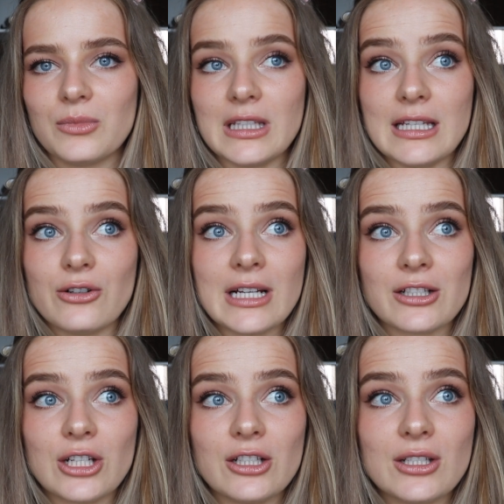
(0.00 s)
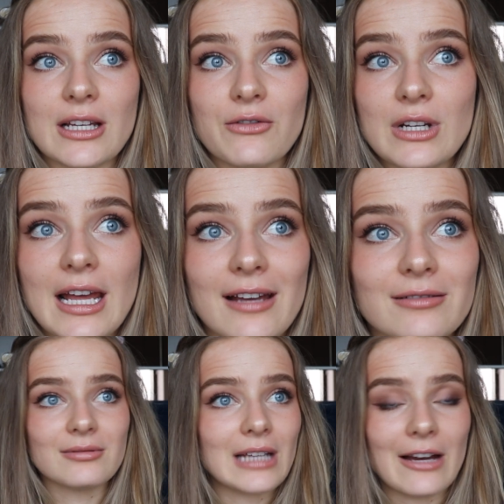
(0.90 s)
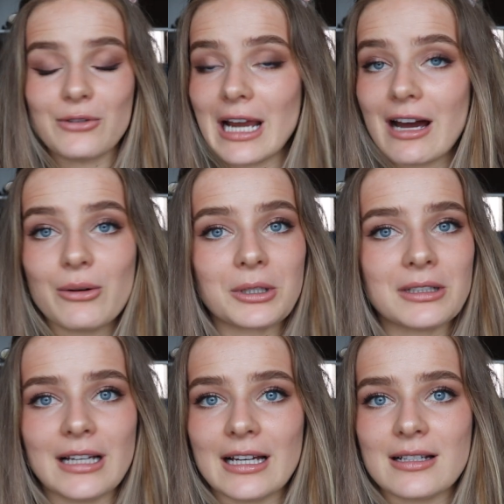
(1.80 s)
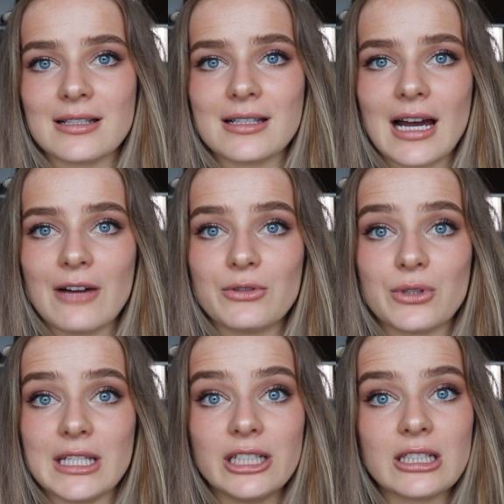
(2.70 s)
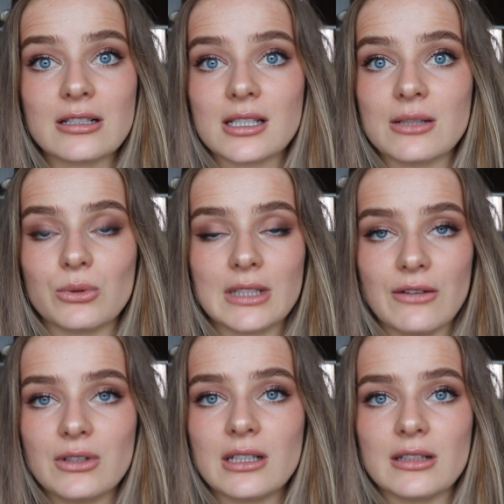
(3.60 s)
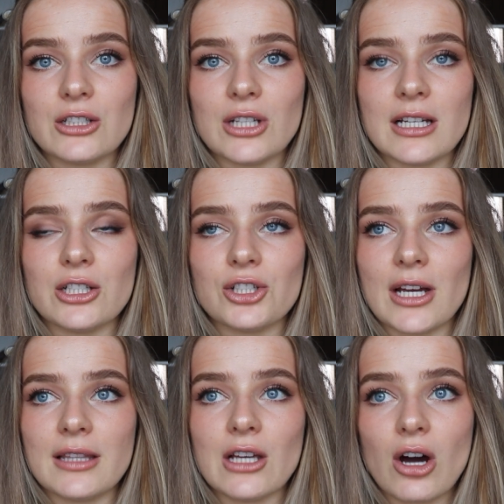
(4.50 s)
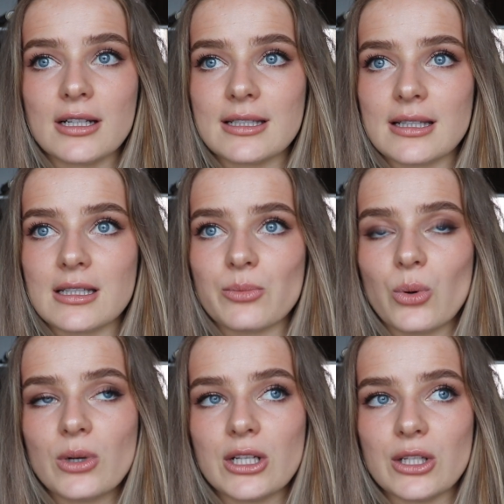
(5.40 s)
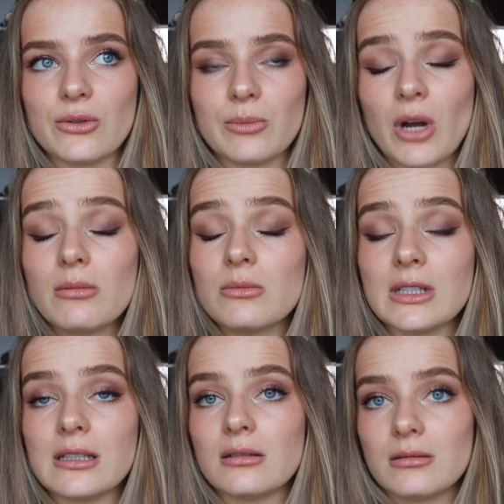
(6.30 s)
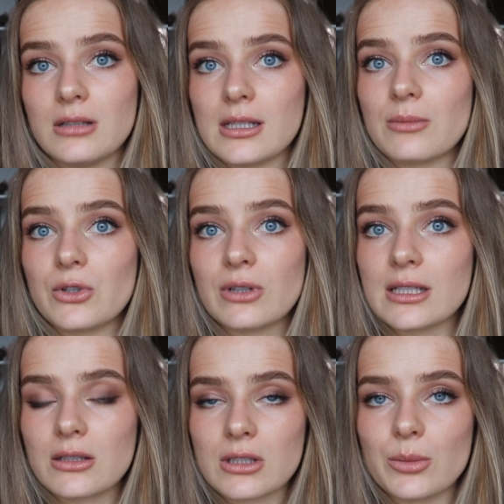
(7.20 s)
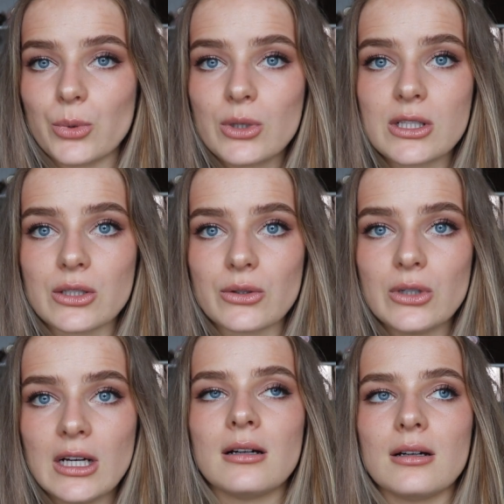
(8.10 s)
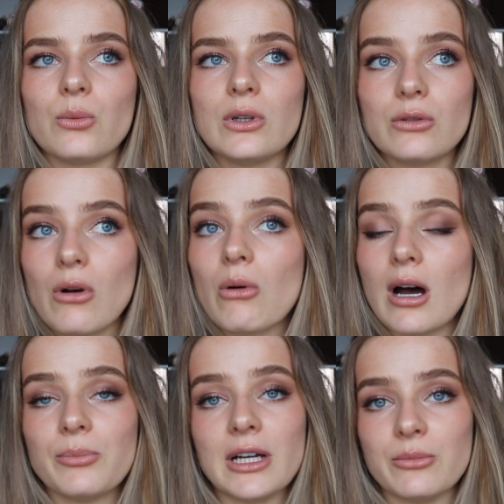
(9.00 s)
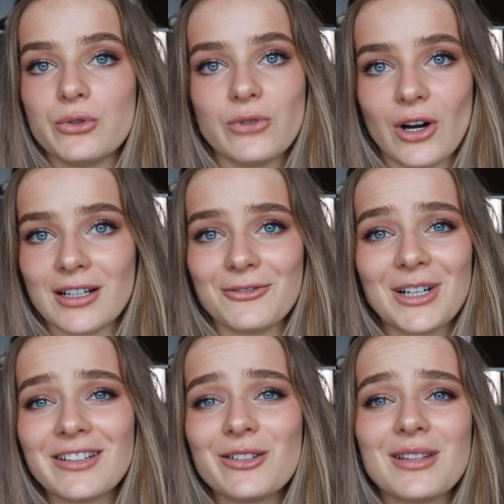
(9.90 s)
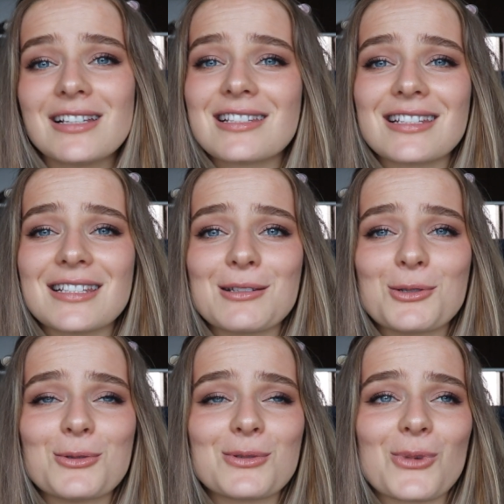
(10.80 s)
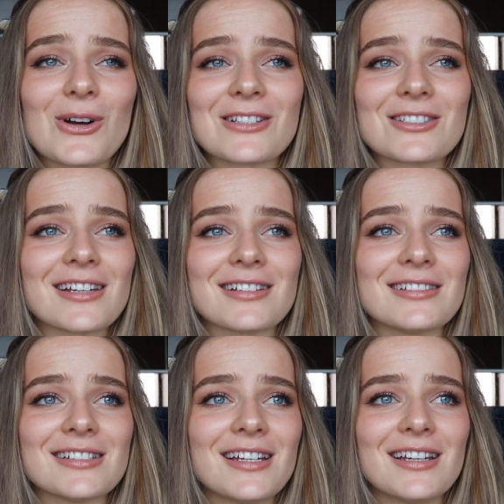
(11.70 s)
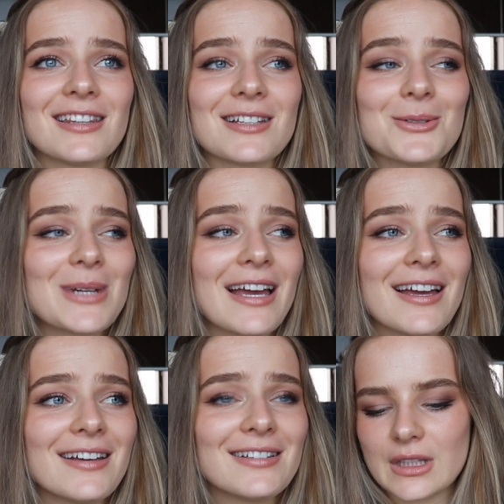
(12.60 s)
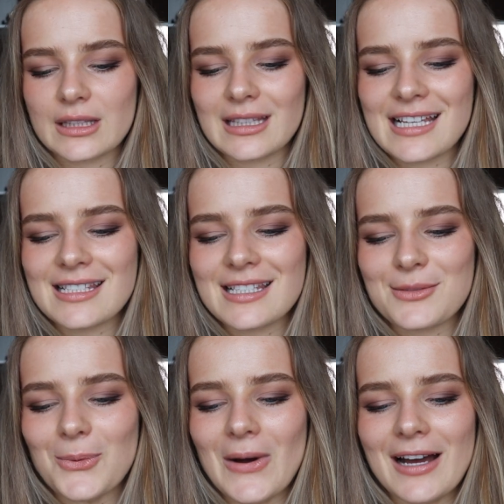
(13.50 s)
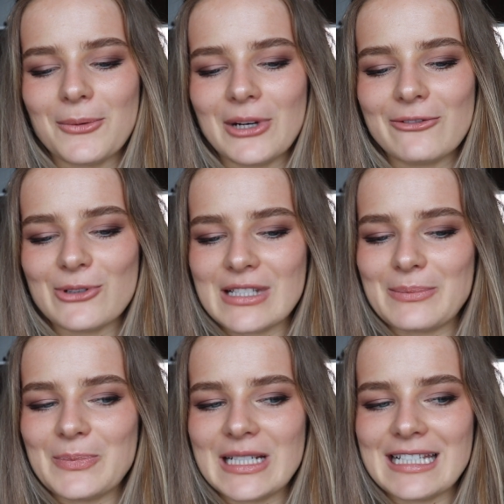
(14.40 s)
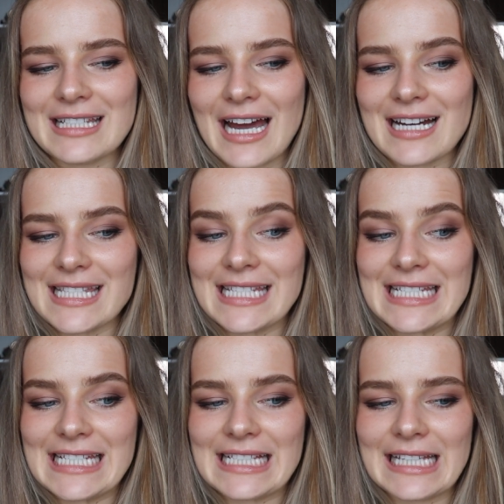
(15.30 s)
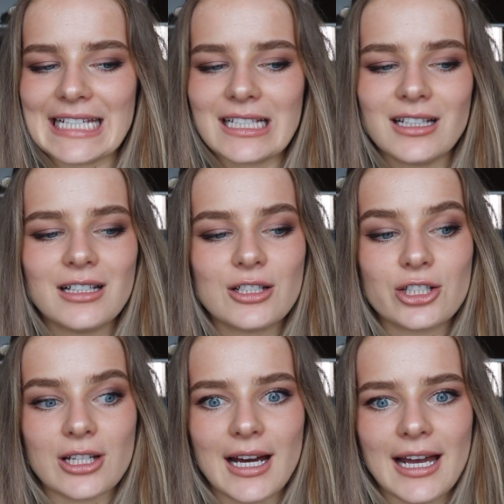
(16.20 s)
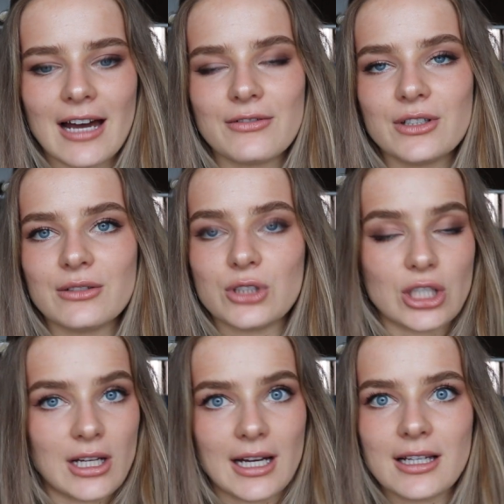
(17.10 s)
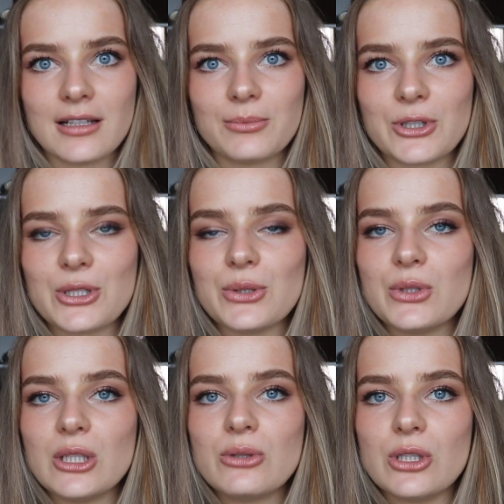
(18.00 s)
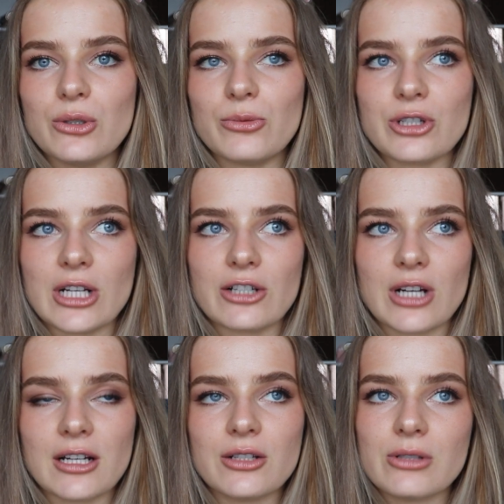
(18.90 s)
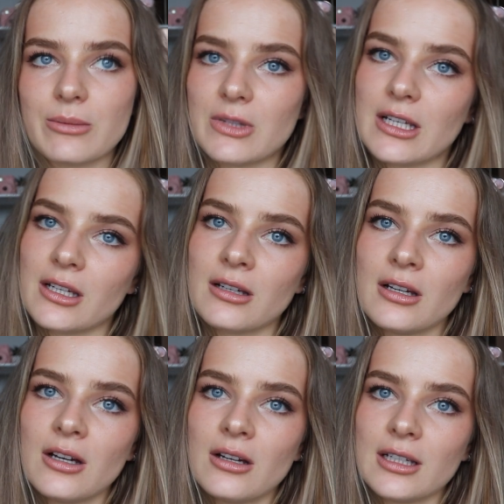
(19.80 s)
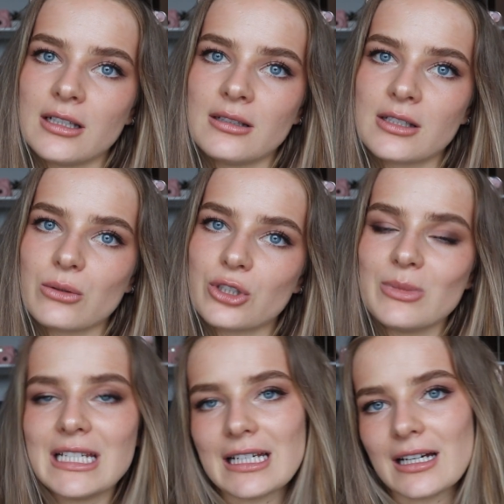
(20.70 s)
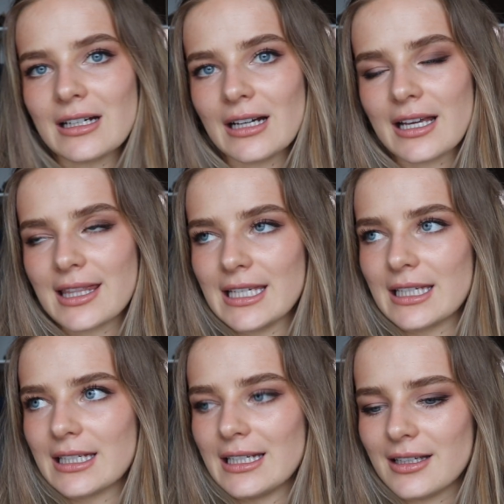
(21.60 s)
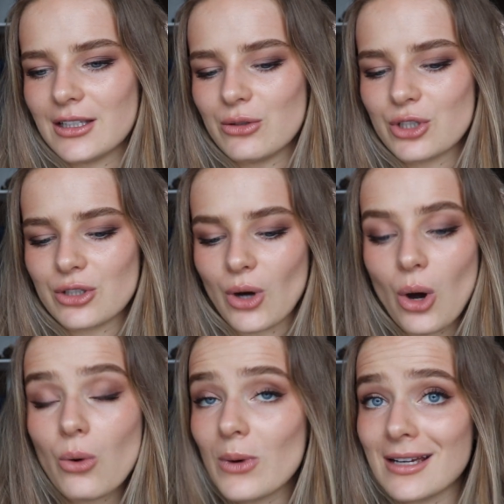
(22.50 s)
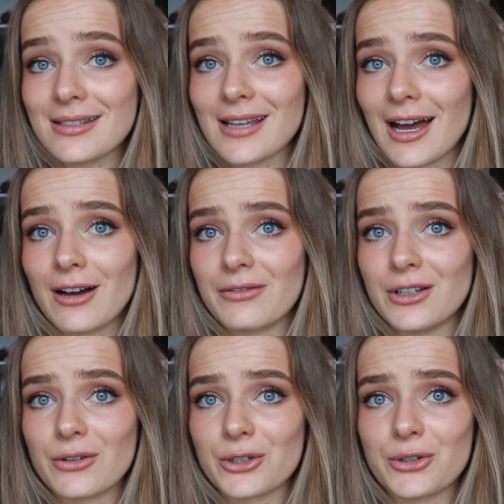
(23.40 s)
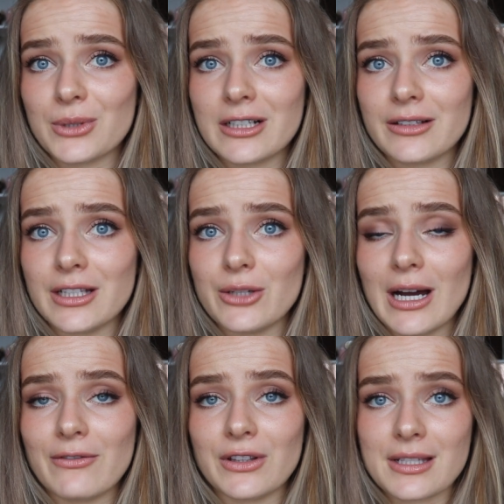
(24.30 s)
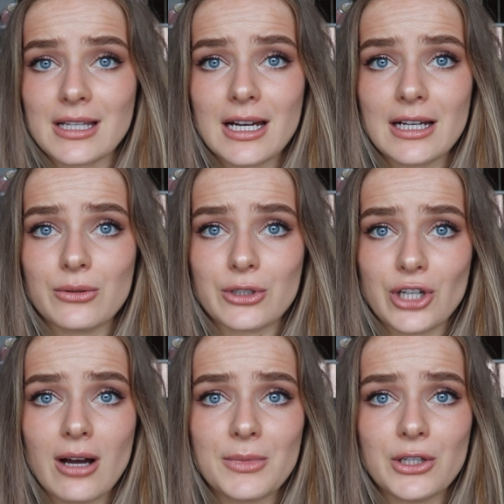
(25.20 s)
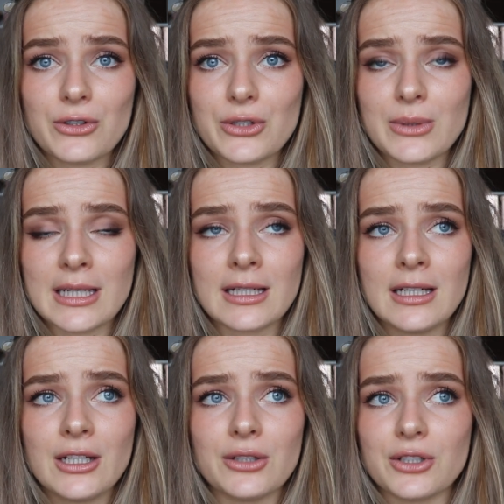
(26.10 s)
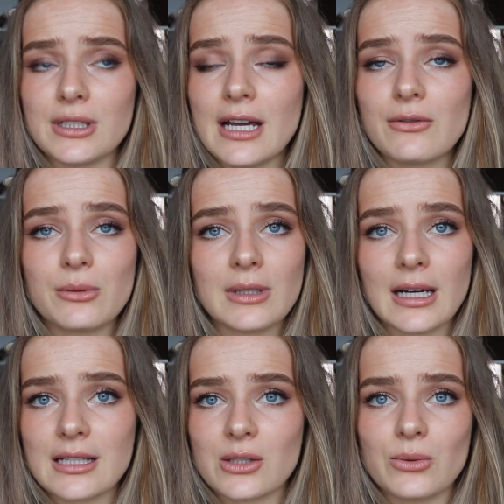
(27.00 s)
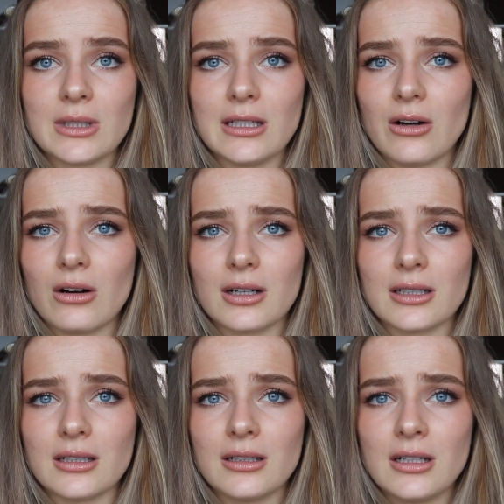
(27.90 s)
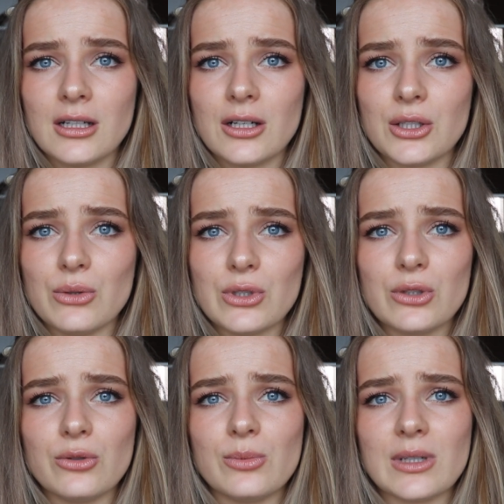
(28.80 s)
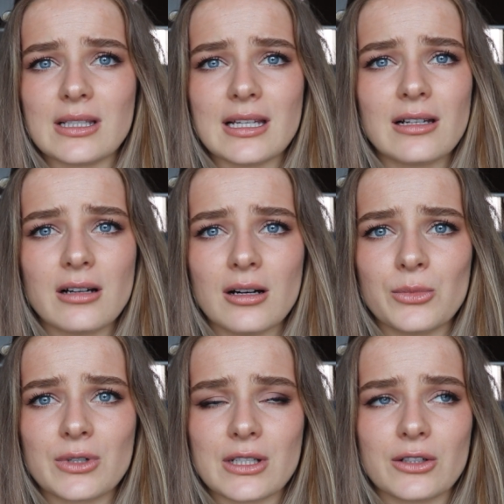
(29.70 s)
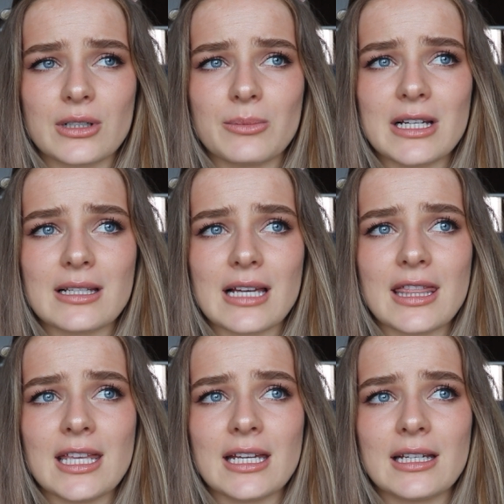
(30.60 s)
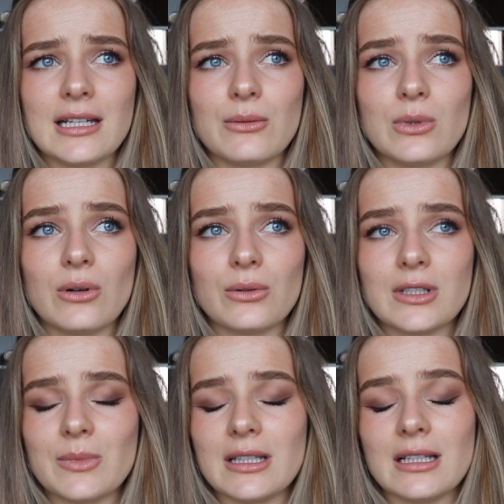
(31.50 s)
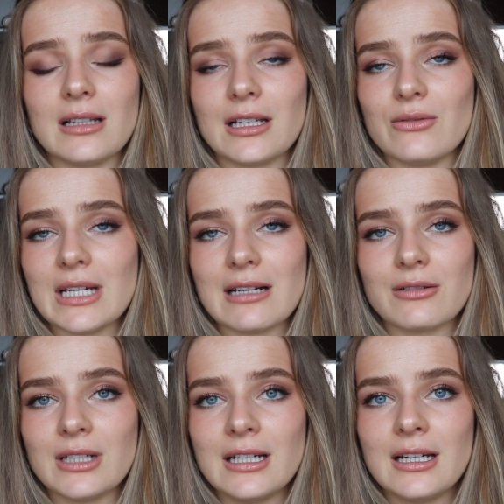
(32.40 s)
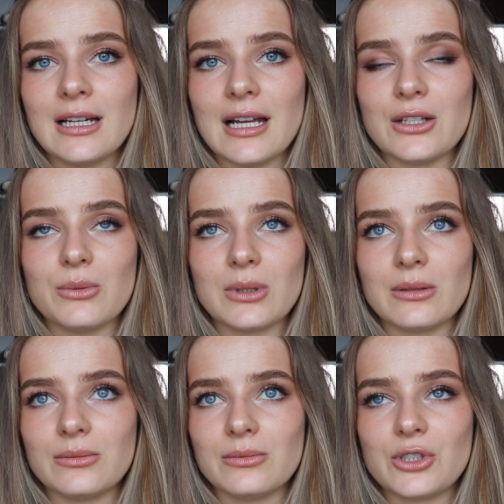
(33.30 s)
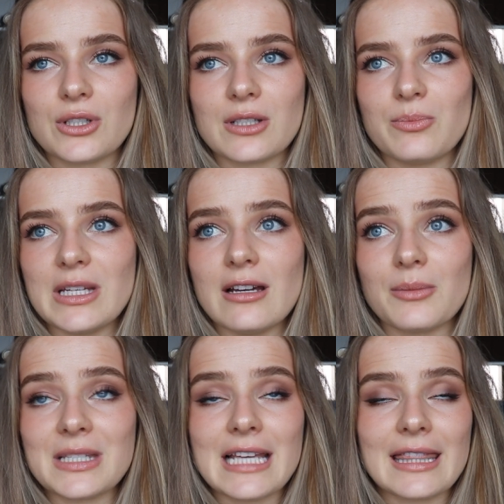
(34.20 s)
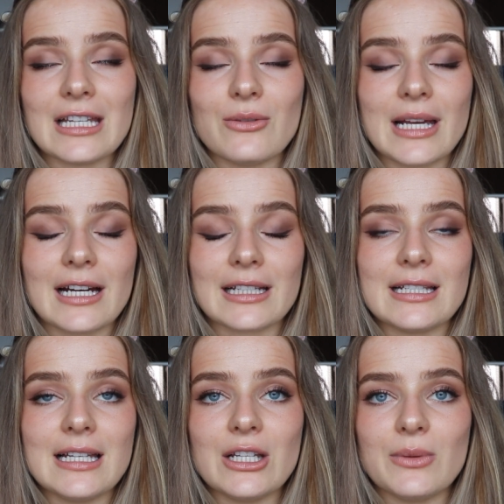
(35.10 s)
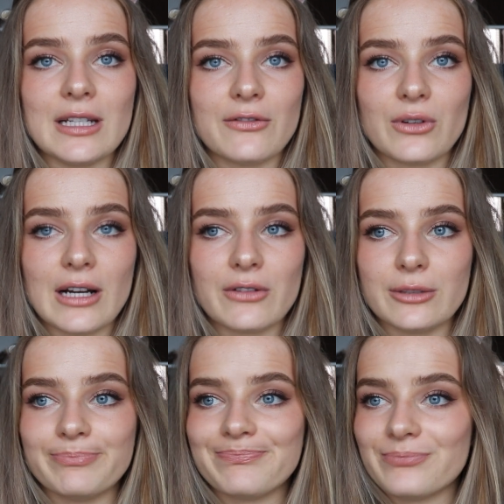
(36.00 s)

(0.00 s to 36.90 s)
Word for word: The internet changes every day, every hour, and after years, it will definitely change. And the audience that supported you, and probably to some degree still supports you, will grow up and move on and find other things to listen to and watch, and that's okay. This is why, whenever somebody's asking, like, should I have it? Should I pursue YouTube or should I try to do something in social media? I think you should always have another career that you have on the side or job that you're doing. You should never rely solely on YouTube as income or as a career because I think it will ultimately let you down and you will just be upset that you can't continue in it forever.